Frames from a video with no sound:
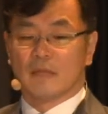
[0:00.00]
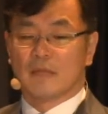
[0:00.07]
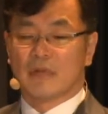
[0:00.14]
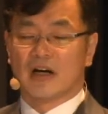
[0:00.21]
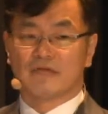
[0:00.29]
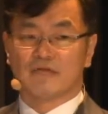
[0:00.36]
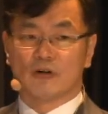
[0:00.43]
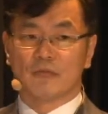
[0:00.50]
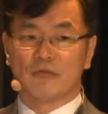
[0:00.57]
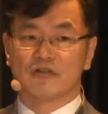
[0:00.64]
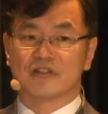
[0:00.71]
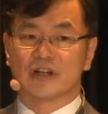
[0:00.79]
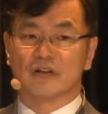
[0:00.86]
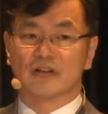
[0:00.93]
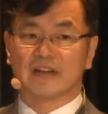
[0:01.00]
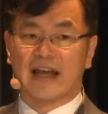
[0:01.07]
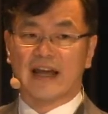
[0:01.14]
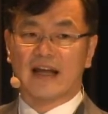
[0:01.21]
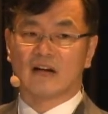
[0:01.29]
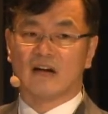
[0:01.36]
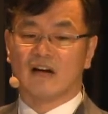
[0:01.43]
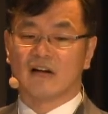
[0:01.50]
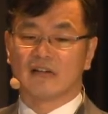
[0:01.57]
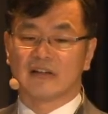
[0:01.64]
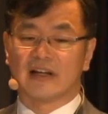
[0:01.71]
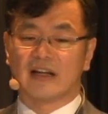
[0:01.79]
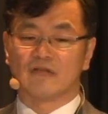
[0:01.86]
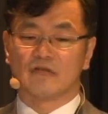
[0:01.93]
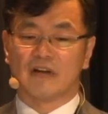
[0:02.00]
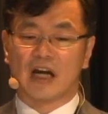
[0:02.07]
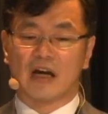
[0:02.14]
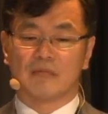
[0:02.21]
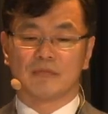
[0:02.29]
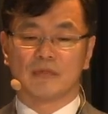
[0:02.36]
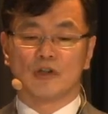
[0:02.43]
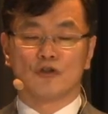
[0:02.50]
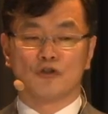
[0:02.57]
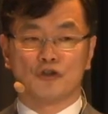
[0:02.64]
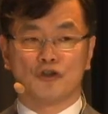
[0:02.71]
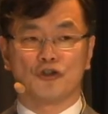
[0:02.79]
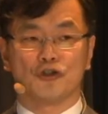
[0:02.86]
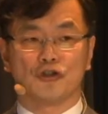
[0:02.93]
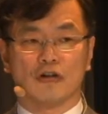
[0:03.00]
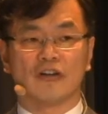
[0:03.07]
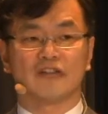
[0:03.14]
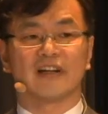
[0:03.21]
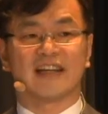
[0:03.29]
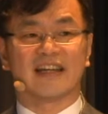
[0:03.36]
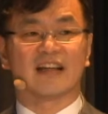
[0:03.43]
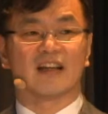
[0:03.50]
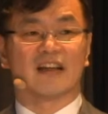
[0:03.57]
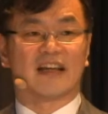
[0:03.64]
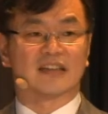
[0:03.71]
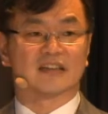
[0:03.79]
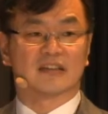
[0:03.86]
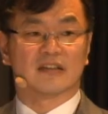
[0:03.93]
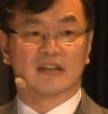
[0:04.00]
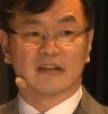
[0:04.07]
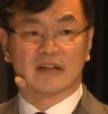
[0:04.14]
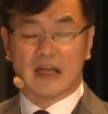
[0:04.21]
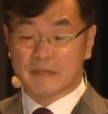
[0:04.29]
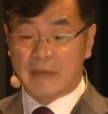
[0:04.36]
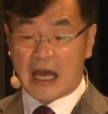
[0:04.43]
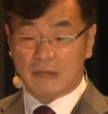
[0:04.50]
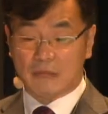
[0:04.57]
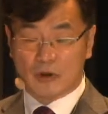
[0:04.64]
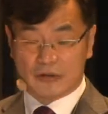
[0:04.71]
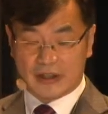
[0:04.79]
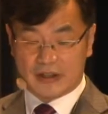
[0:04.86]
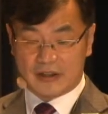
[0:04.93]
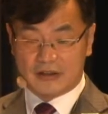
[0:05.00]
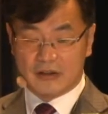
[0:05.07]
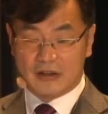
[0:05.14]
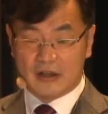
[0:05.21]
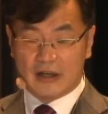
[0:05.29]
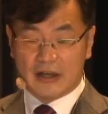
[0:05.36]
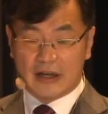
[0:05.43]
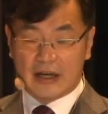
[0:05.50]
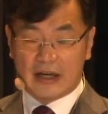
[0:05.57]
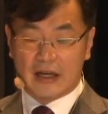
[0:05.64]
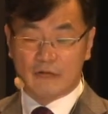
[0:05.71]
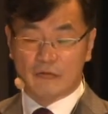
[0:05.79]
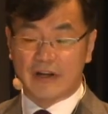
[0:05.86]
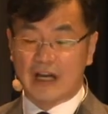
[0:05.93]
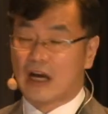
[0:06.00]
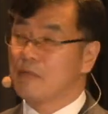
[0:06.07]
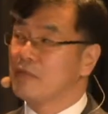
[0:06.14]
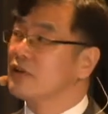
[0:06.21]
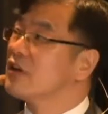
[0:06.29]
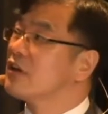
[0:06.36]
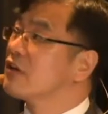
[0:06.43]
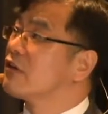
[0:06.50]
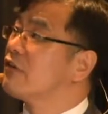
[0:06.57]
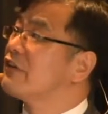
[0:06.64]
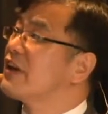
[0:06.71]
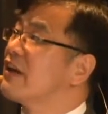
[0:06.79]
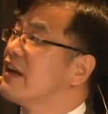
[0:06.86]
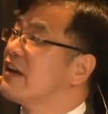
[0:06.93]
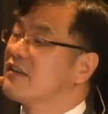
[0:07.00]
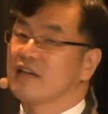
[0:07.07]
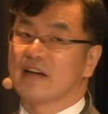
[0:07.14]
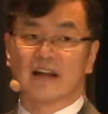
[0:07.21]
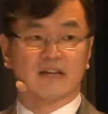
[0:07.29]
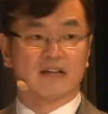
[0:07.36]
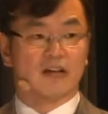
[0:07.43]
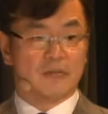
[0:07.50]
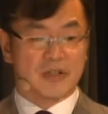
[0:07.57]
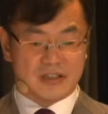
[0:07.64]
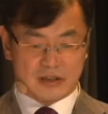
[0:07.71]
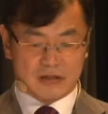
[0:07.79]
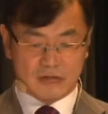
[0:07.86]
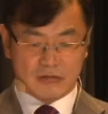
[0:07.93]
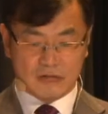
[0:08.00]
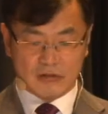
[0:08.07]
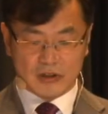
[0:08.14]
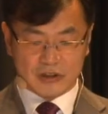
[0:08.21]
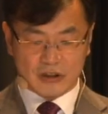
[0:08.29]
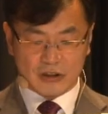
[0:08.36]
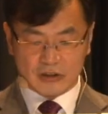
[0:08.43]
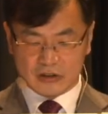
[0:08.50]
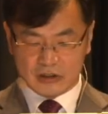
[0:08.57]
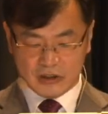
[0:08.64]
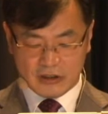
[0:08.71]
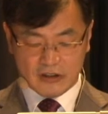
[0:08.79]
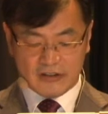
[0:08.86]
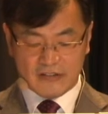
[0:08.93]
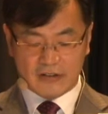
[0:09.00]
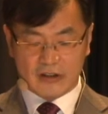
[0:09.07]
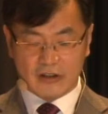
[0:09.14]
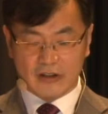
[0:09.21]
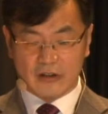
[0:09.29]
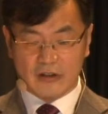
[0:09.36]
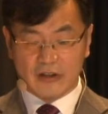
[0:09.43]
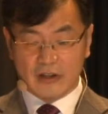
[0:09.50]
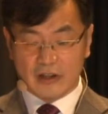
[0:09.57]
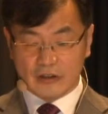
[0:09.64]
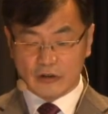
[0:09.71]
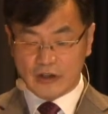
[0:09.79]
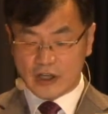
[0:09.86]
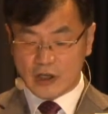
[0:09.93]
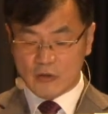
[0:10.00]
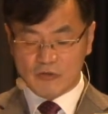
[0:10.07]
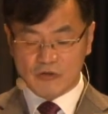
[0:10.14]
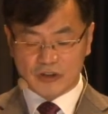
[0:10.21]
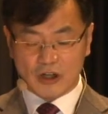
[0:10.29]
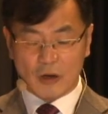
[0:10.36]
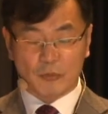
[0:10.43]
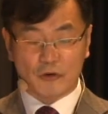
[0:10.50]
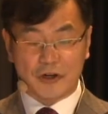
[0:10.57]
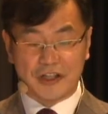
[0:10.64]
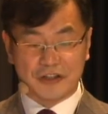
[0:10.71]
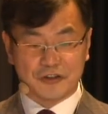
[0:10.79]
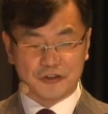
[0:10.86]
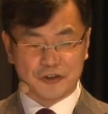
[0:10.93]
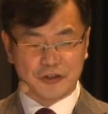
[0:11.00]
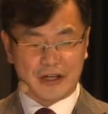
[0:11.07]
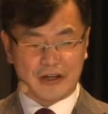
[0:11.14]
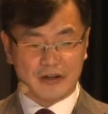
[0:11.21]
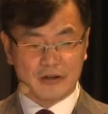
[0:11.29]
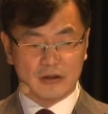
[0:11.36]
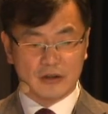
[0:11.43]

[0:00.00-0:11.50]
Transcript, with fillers: But from 2010 on, that we have 200 gig links that backbone there. And we have a Korea Ethernet service was the, the, the, the equipment was upgraded to there.